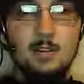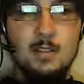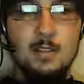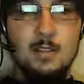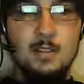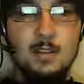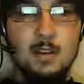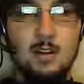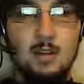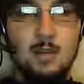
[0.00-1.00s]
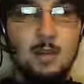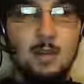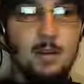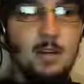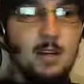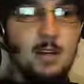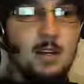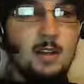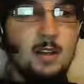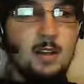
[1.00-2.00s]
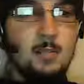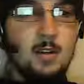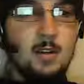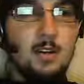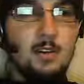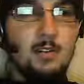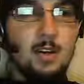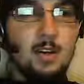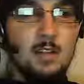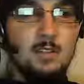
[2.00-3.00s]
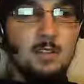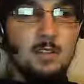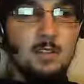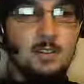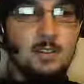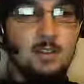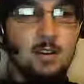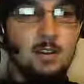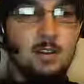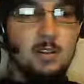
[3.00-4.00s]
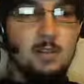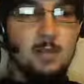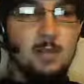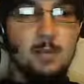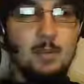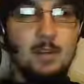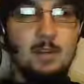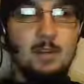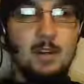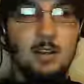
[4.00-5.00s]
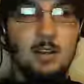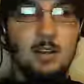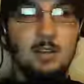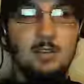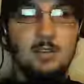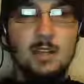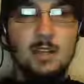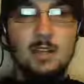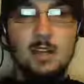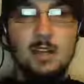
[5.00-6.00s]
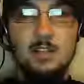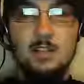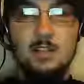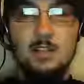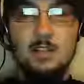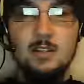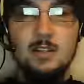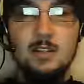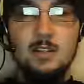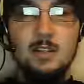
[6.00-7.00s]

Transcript: See, so it can come that way. In the community of philosophers and scholars, many believe that there's no citation on this.